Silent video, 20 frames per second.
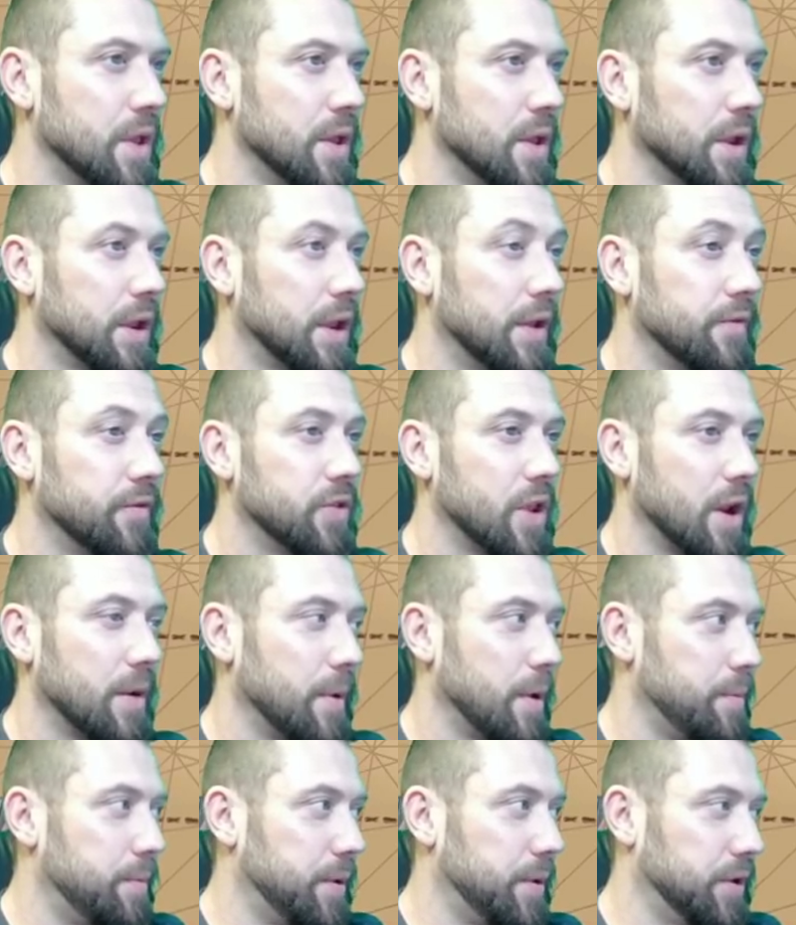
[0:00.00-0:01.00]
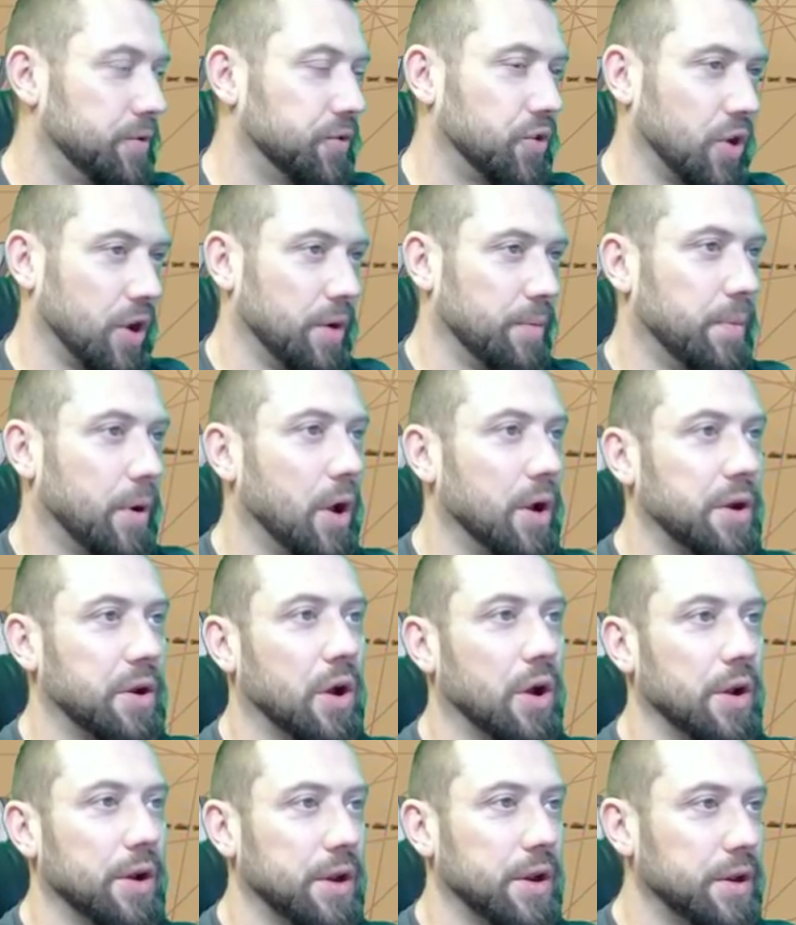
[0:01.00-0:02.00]
given that I might be inside a bot
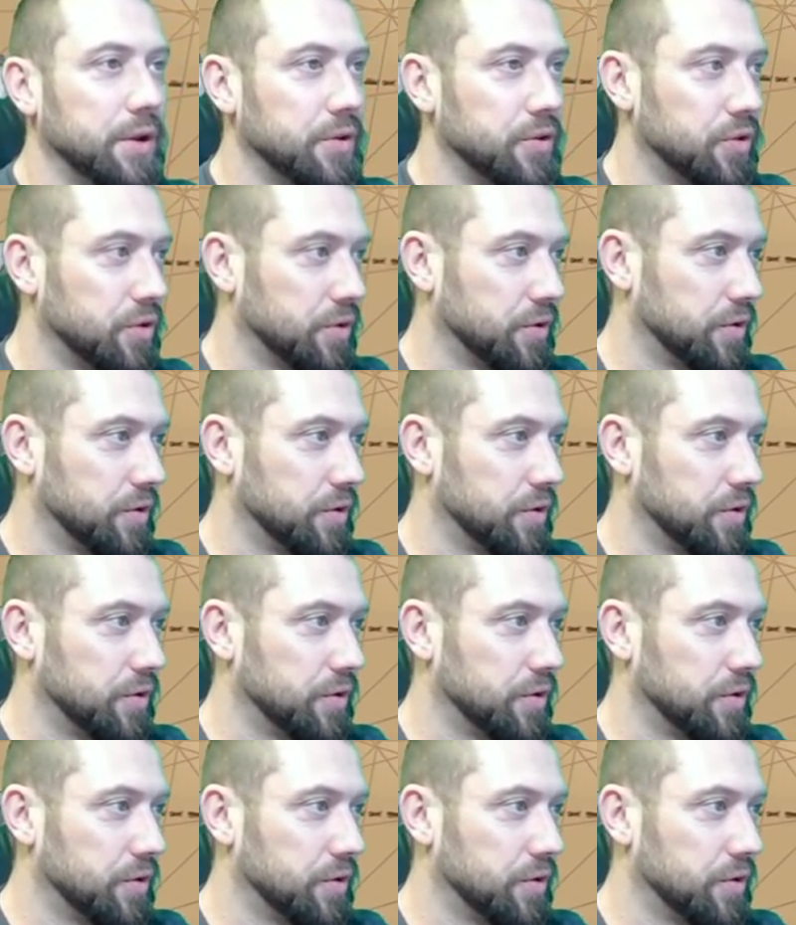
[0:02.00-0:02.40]
continent,